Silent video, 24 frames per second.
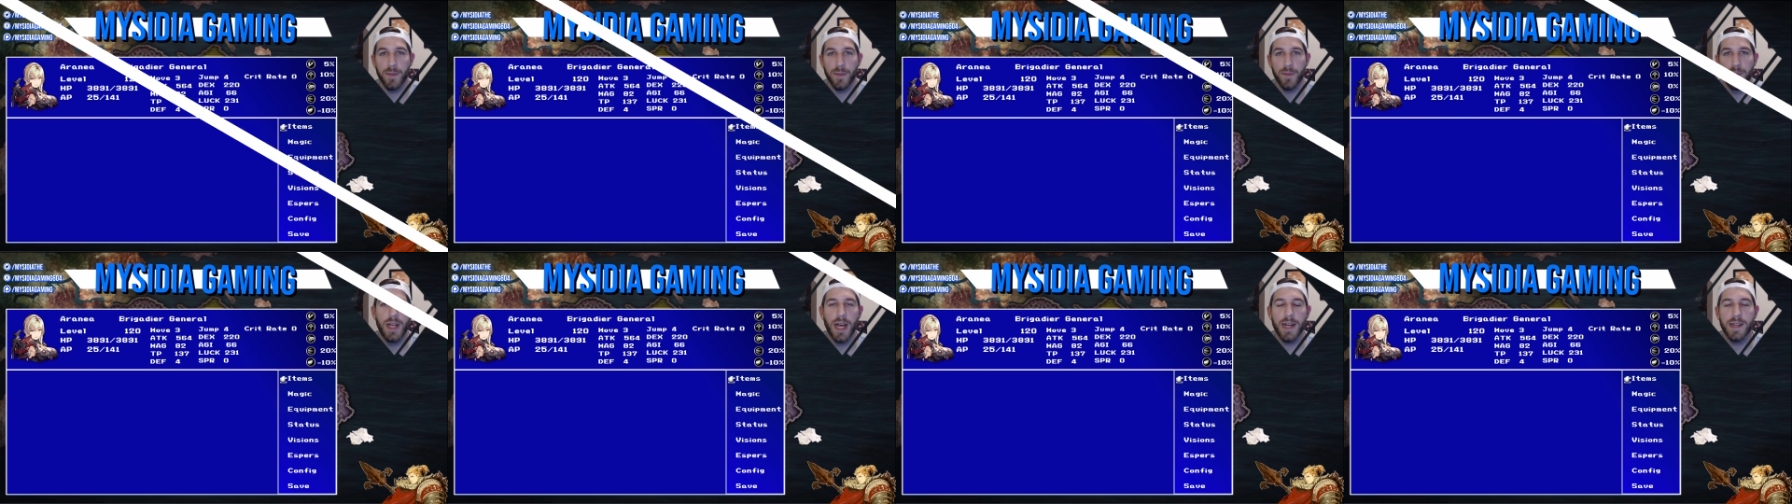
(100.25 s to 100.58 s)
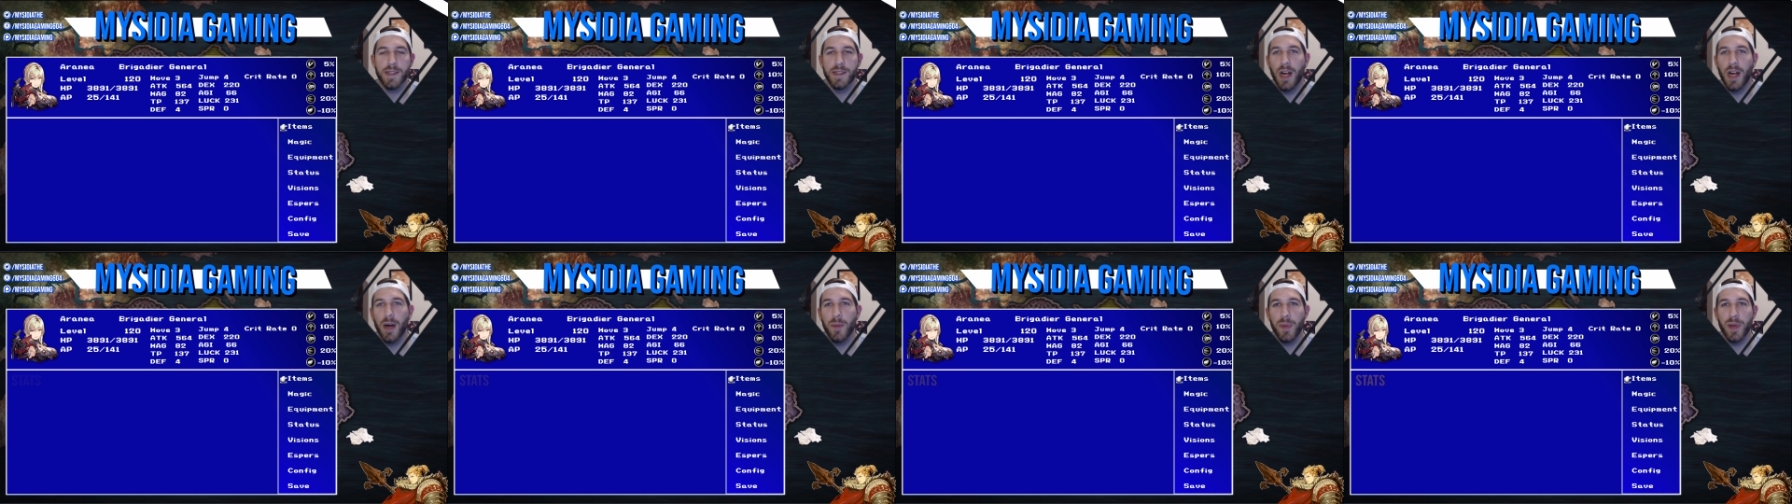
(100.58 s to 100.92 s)

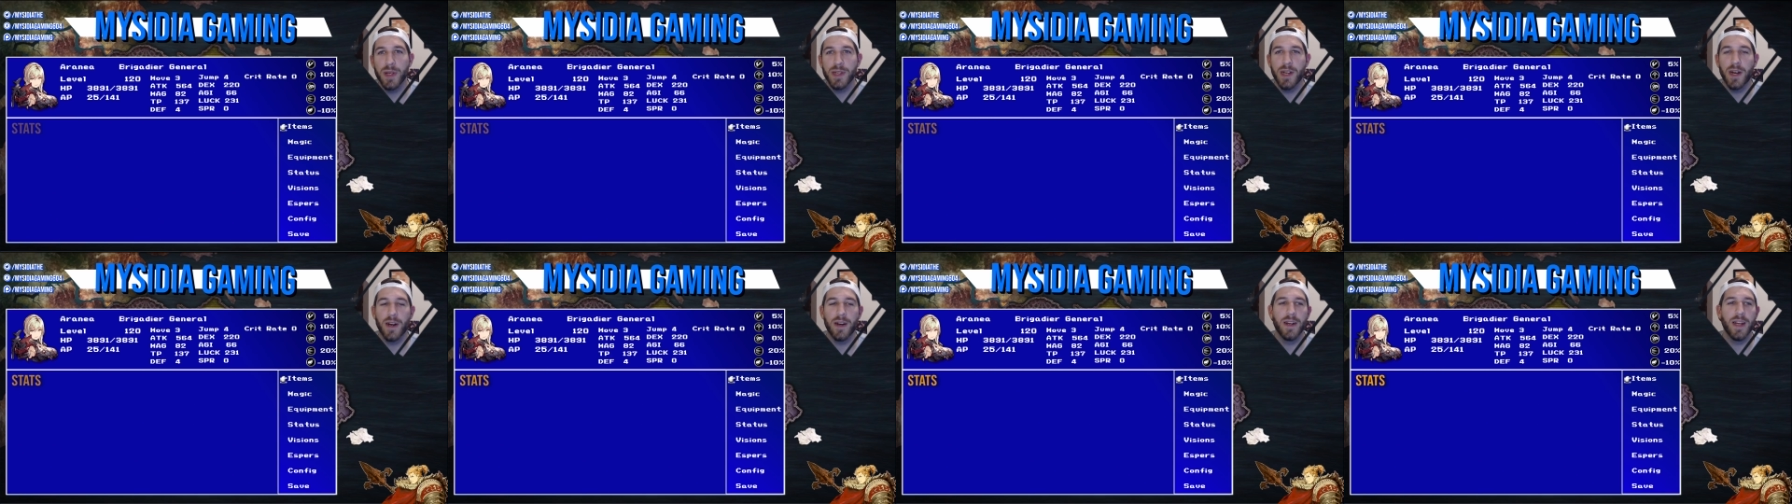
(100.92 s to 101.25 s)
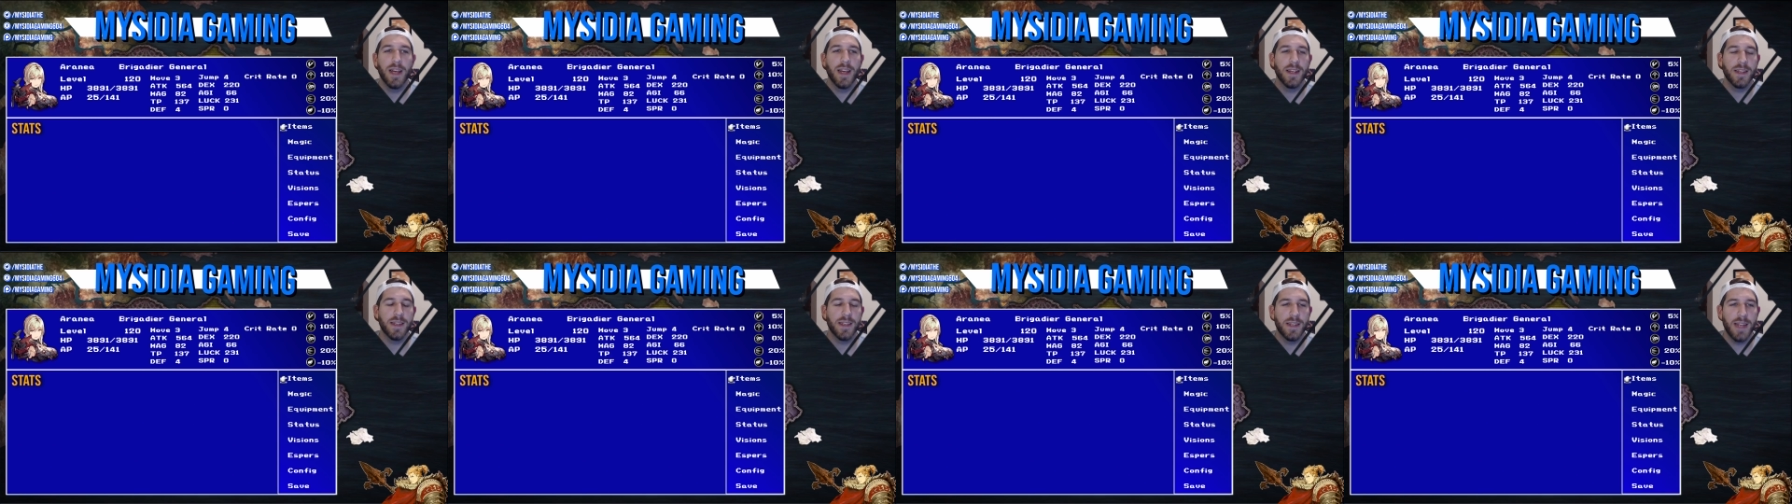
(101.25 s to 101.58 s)
Next up is
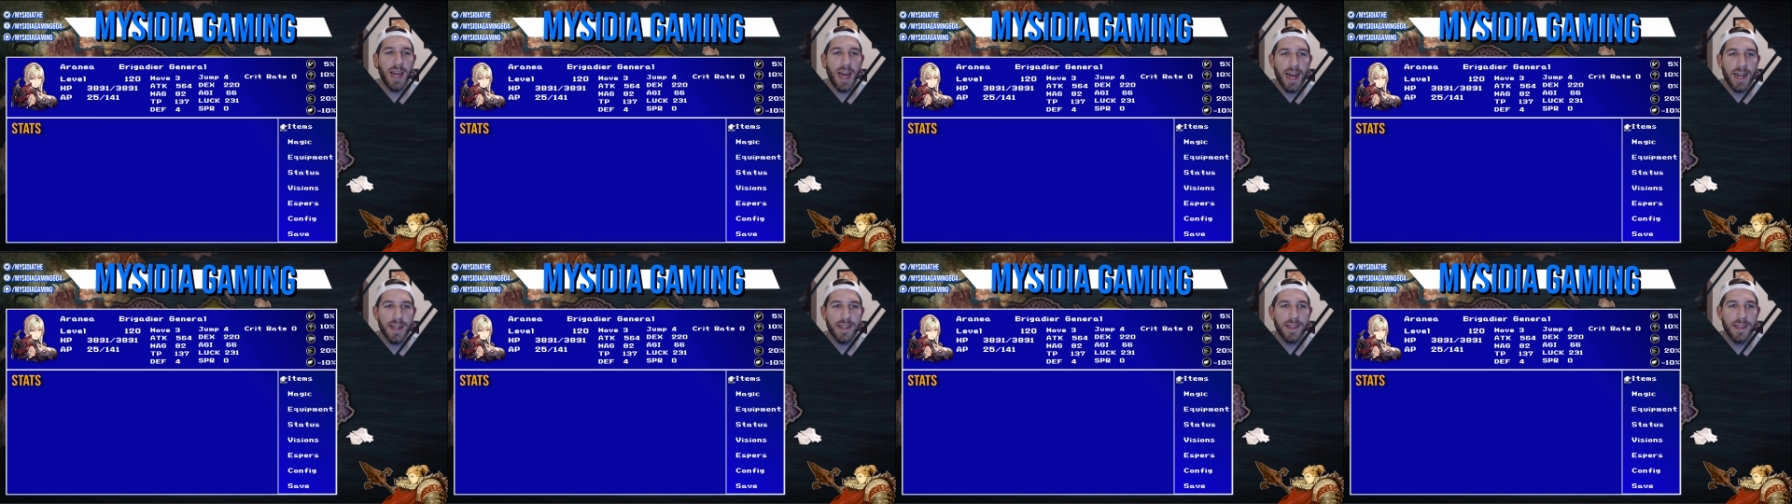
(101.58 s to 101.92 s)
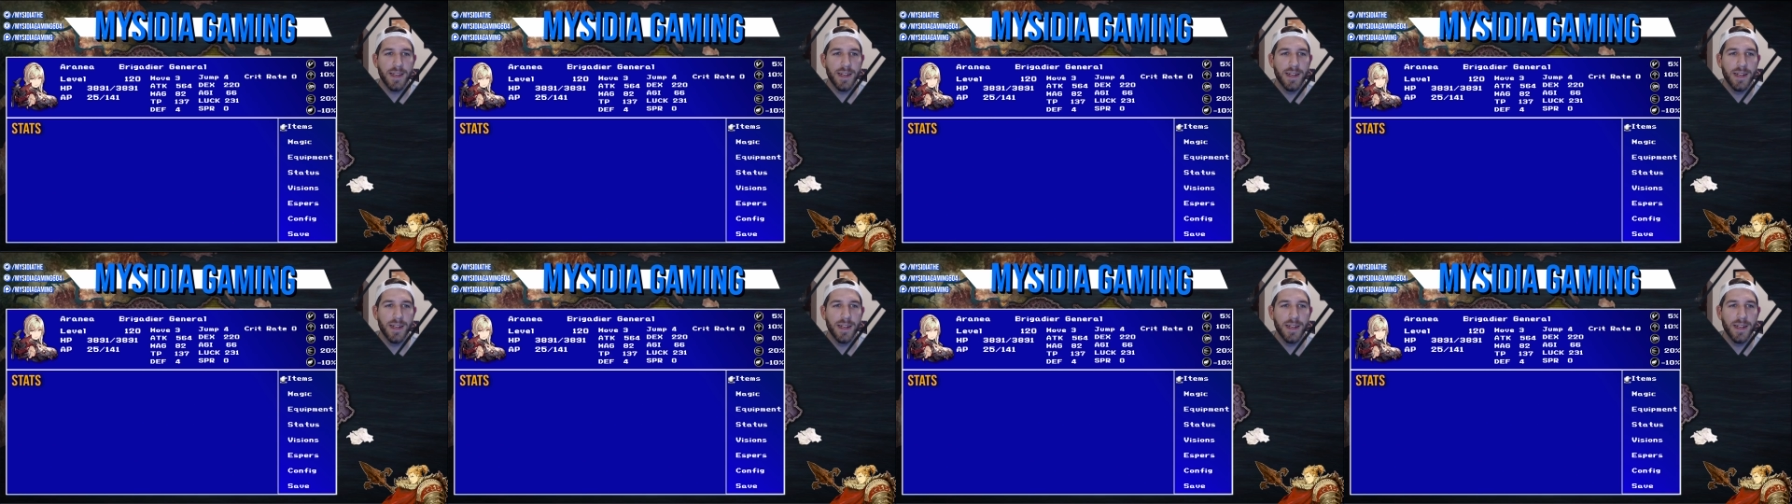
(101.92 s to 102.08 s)
Aranea's stats,